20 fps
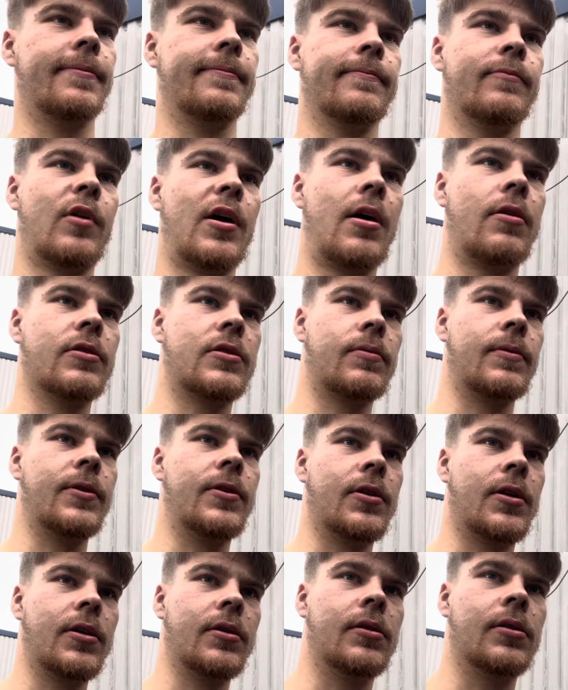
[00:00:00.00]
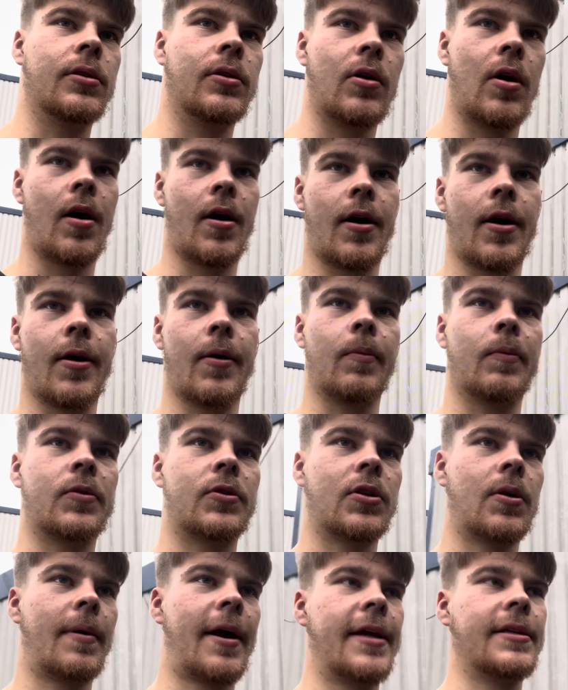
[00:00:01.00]
What else have we done?
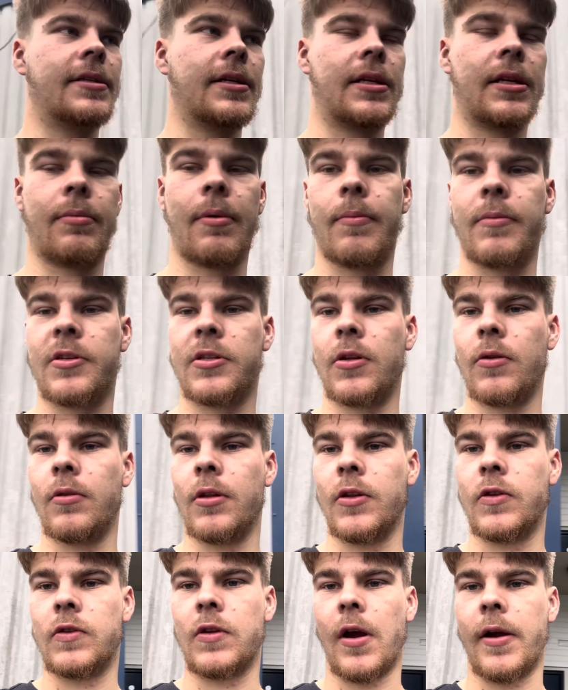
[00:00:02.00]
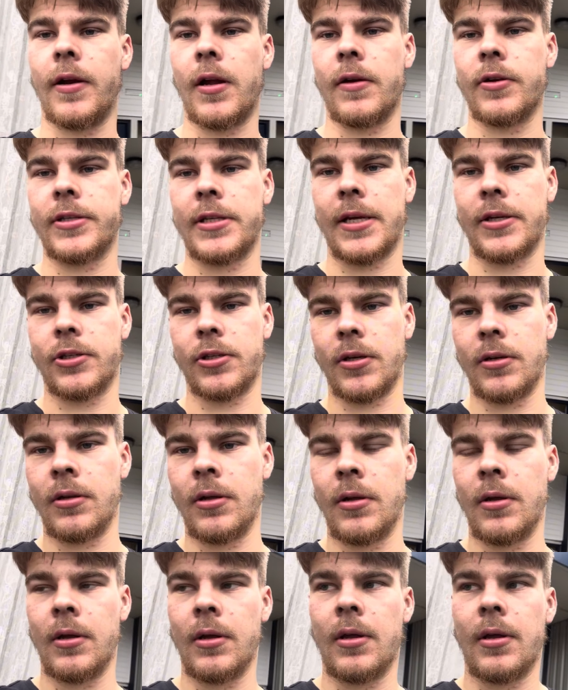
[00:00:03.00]
So basically when we're doing the dyno session,
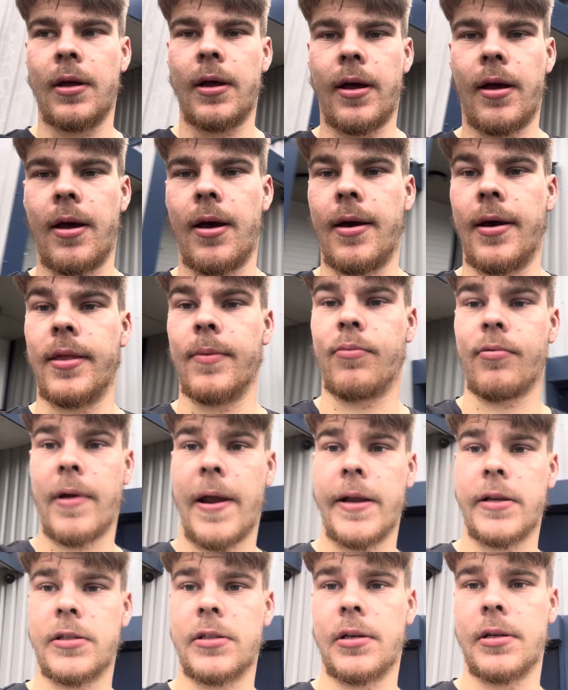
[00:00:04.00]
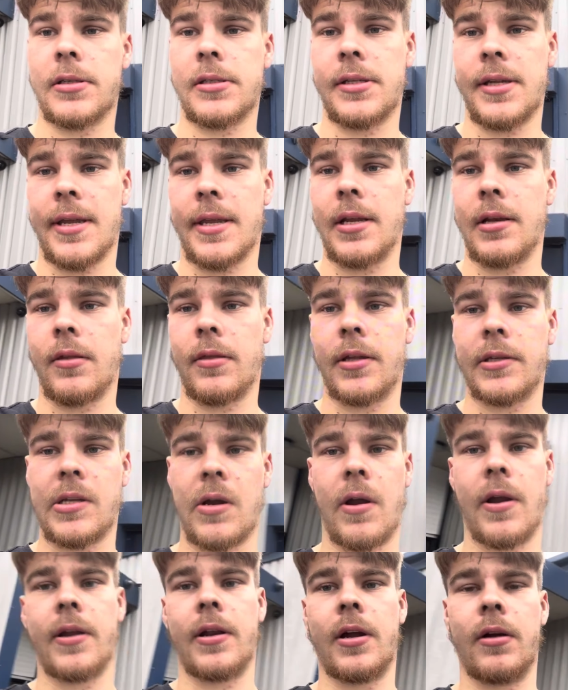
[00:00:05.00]
the brake starts sticking on the
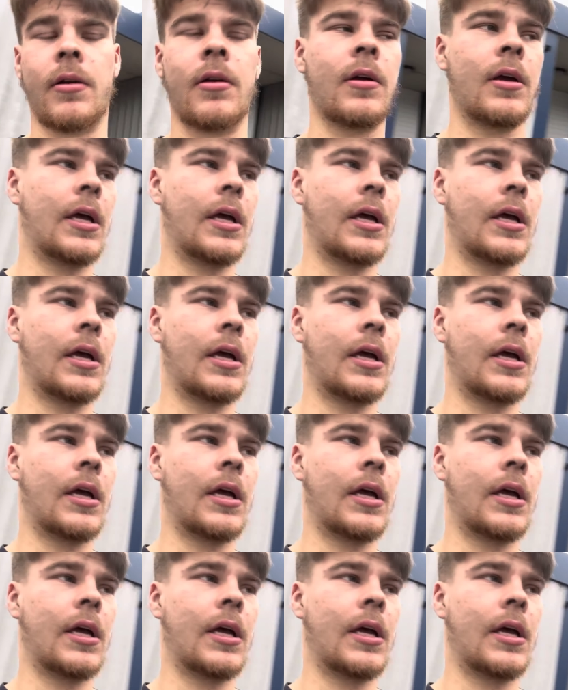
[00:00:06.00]
dyno.